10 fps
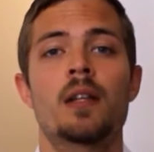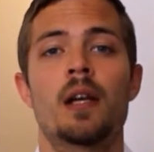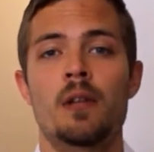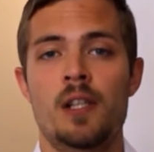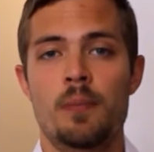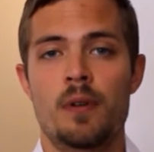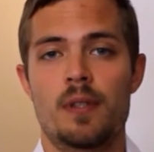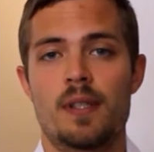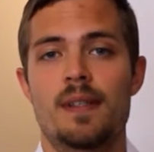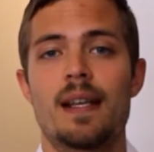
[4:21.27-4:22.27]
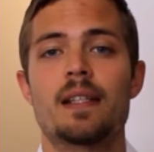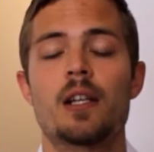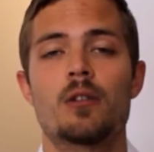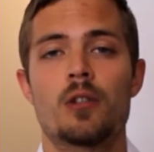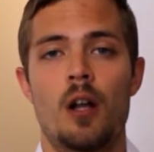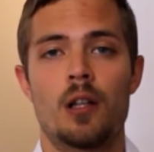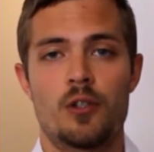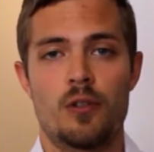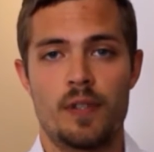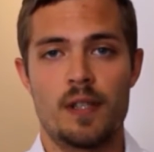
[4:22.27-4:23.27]
their experiences and their knowledge
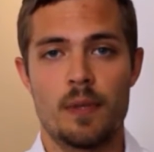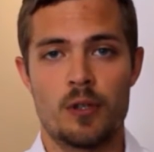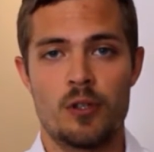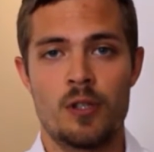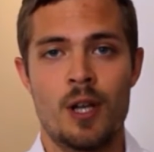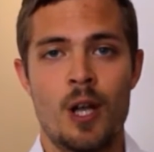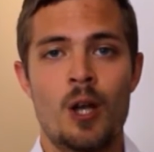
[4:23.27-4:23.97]
of this mission